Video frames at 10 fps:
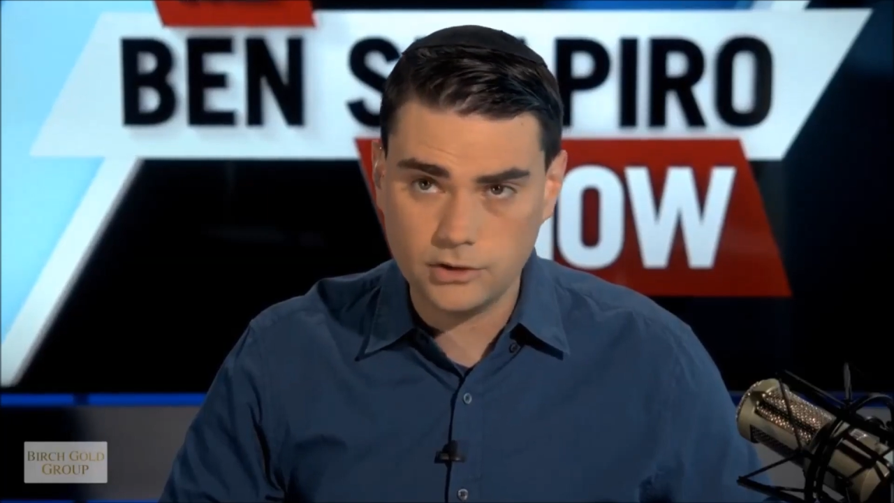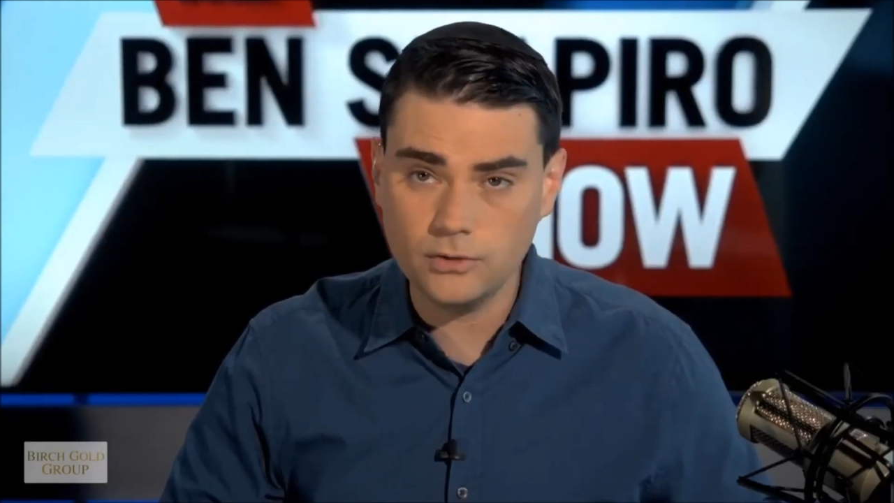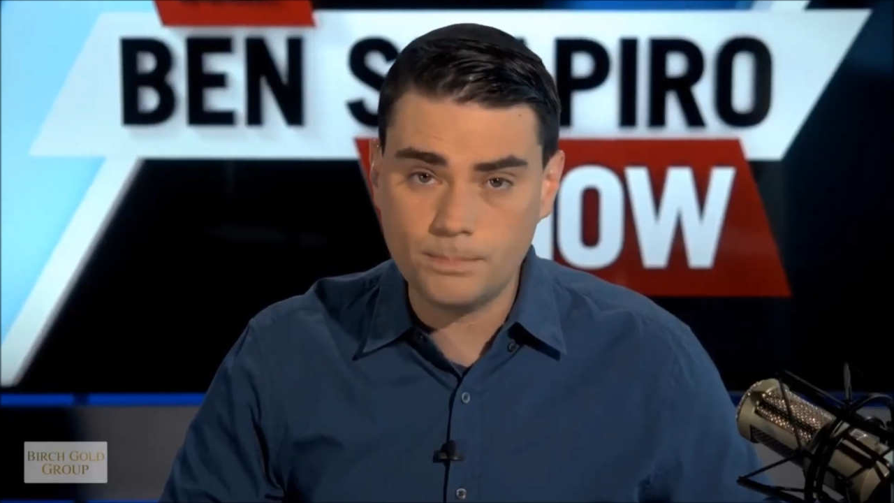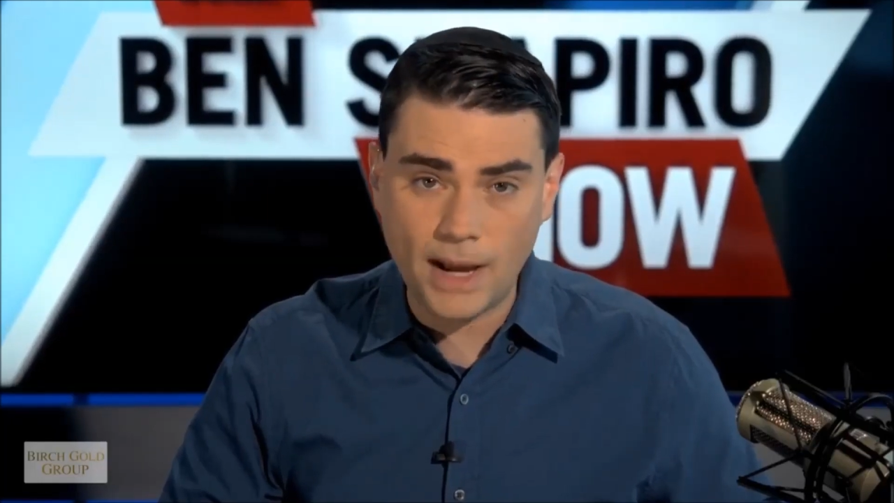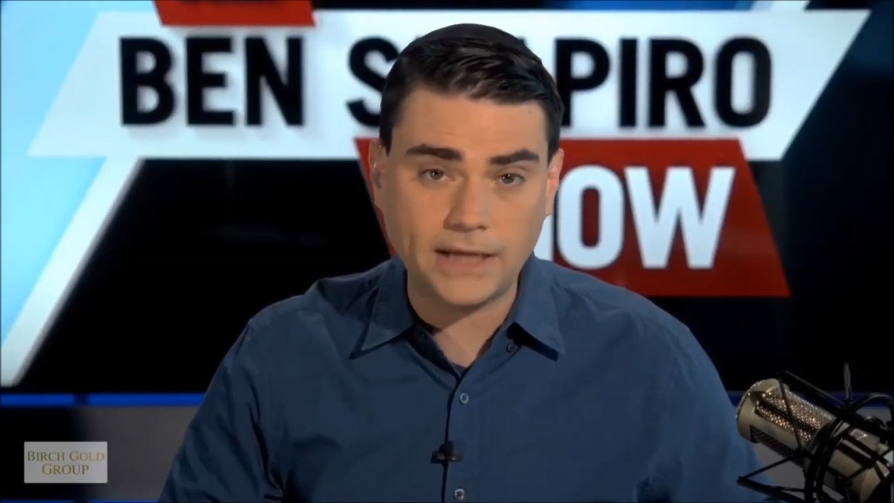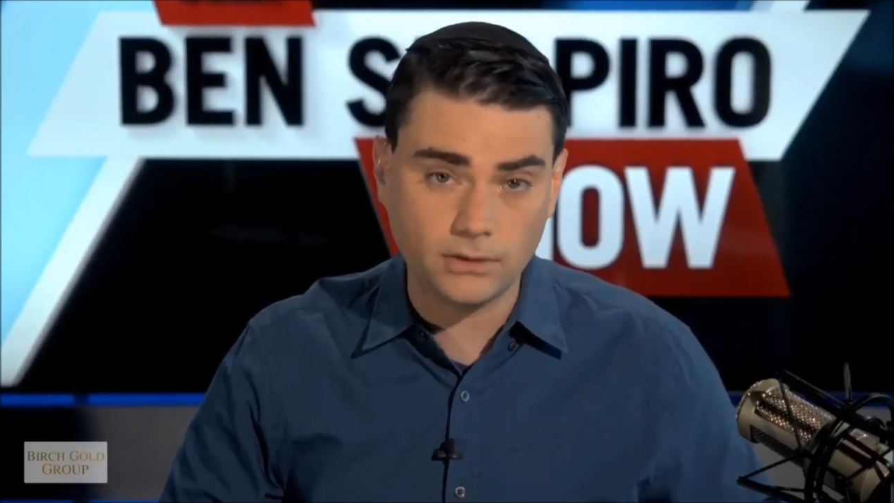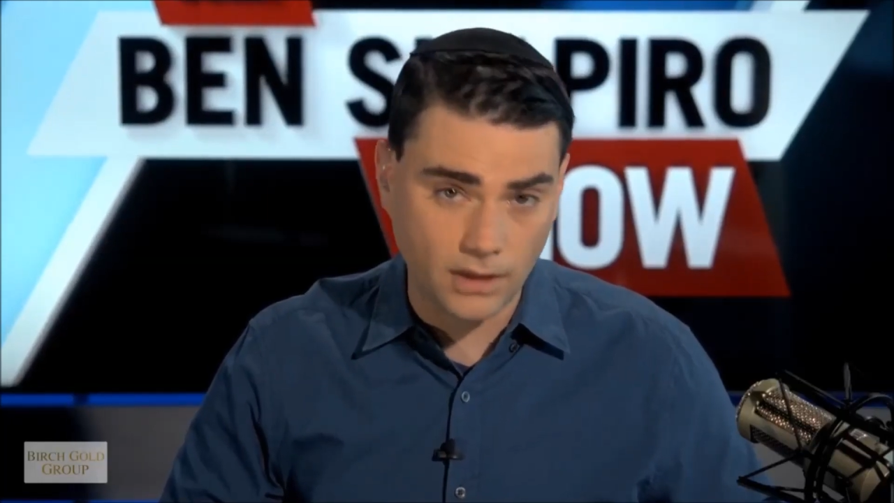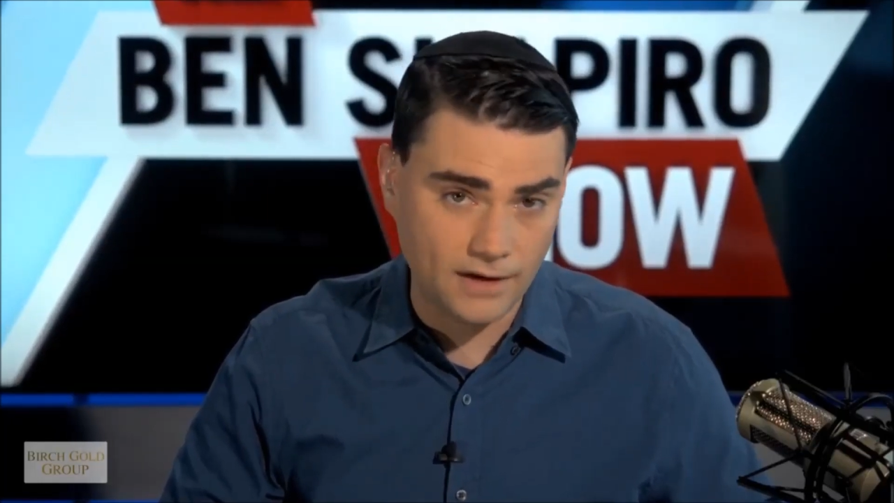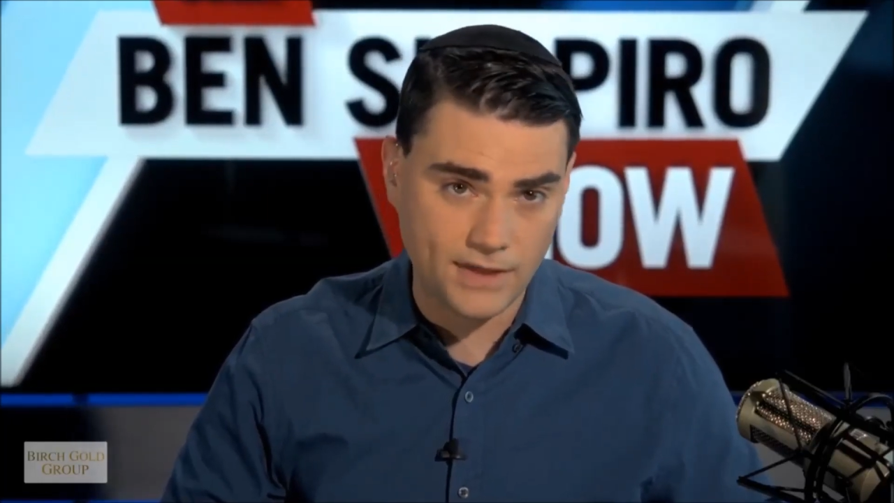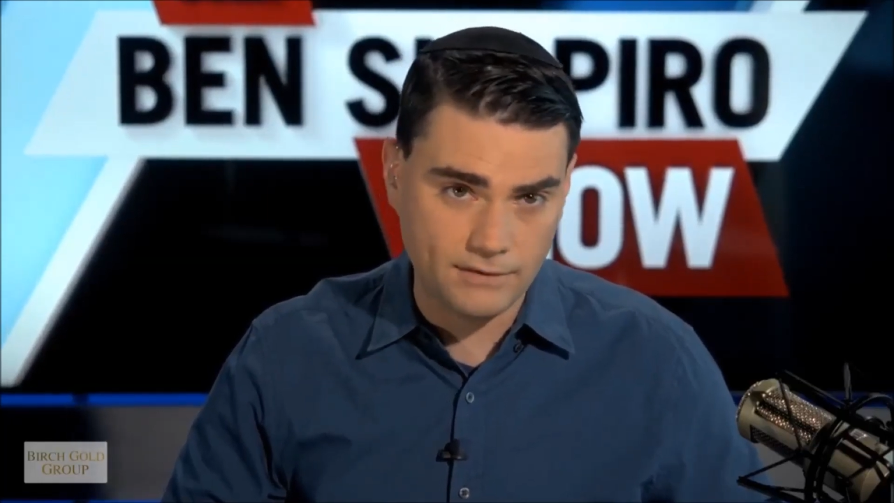You bet your
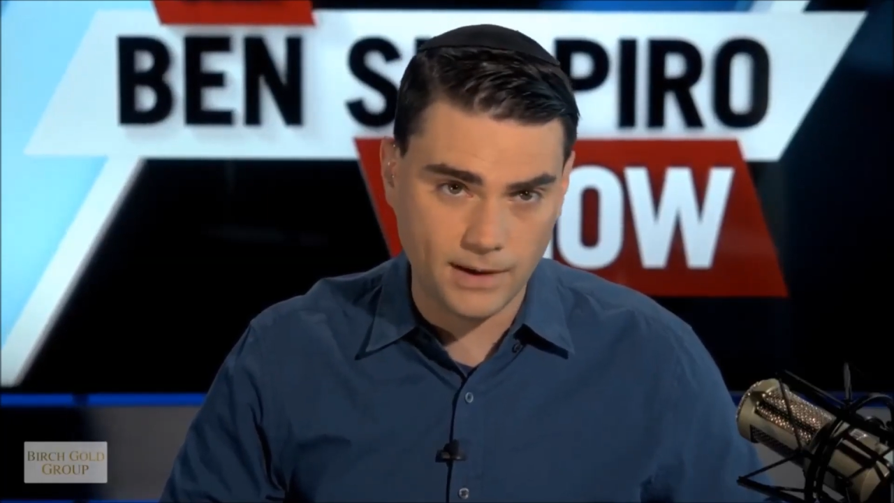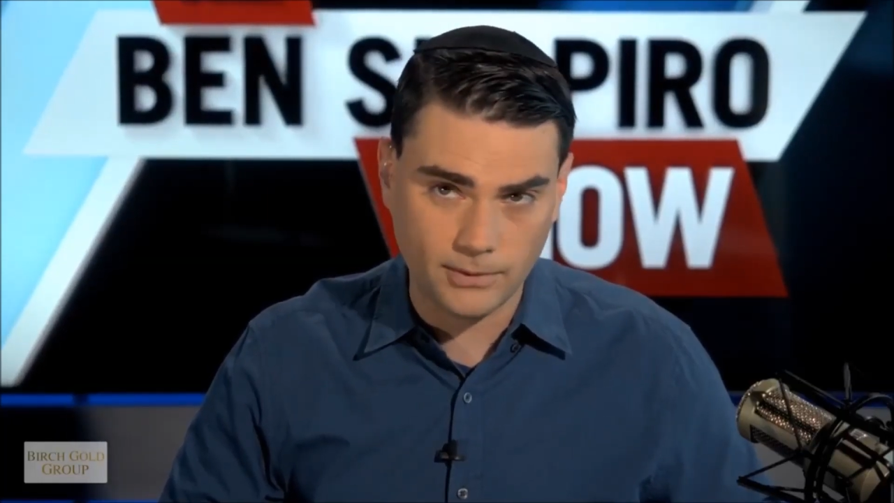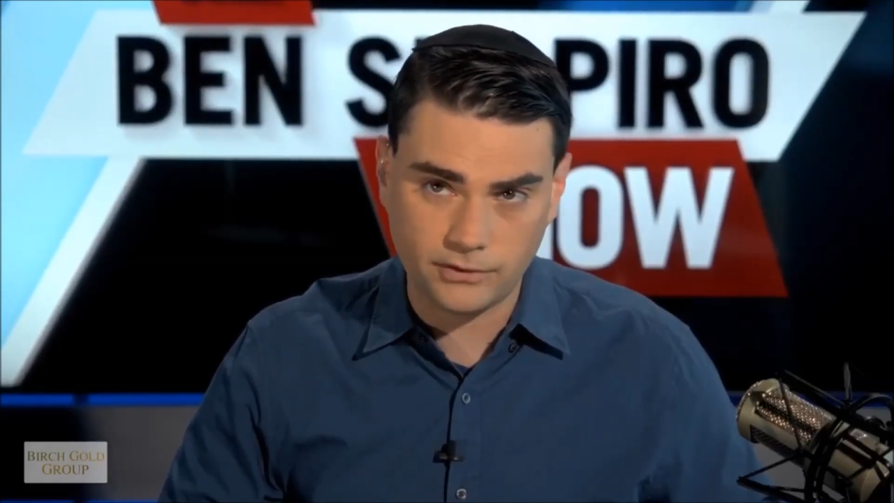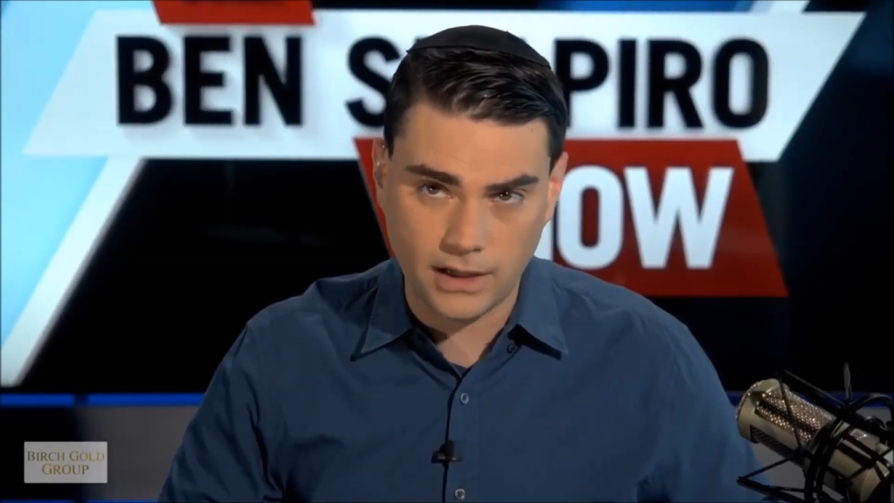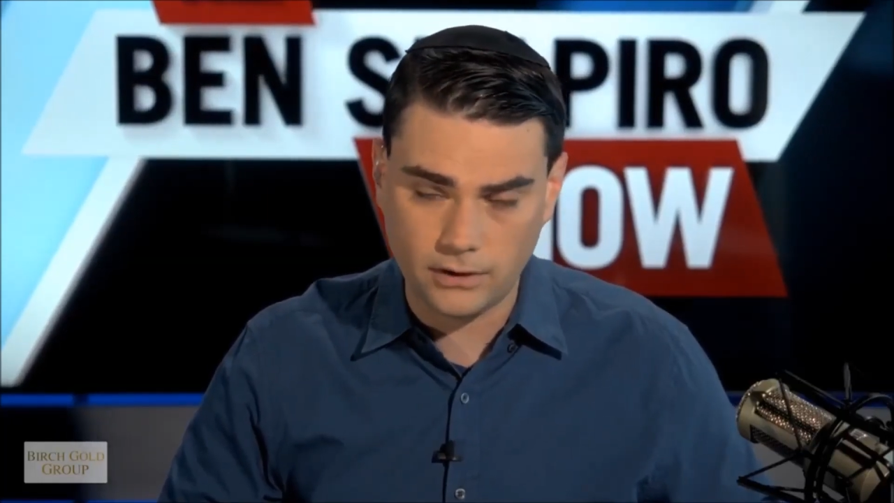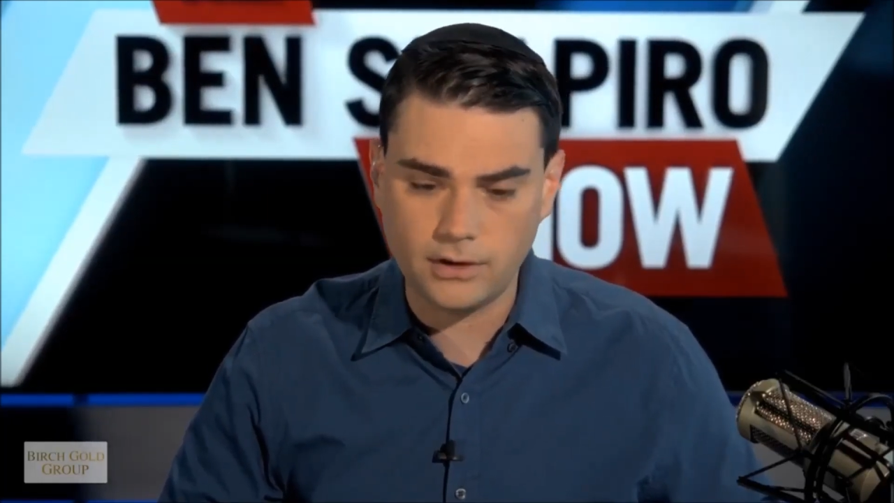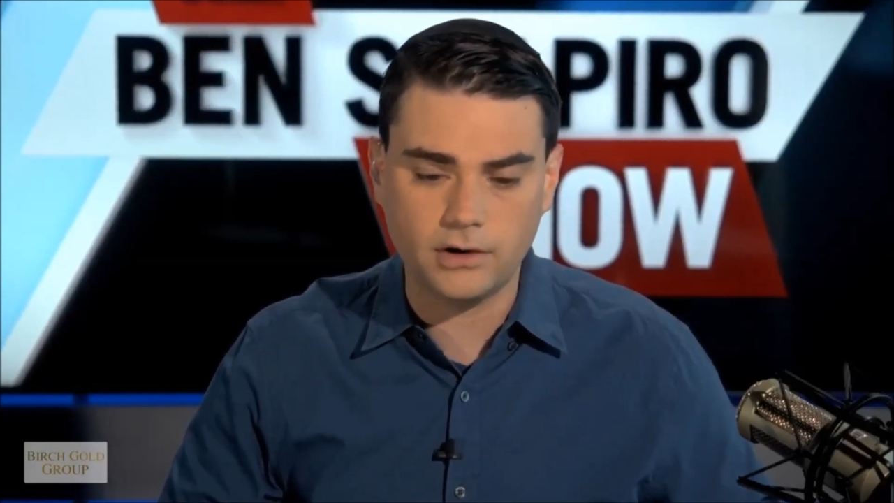life they have a double standard.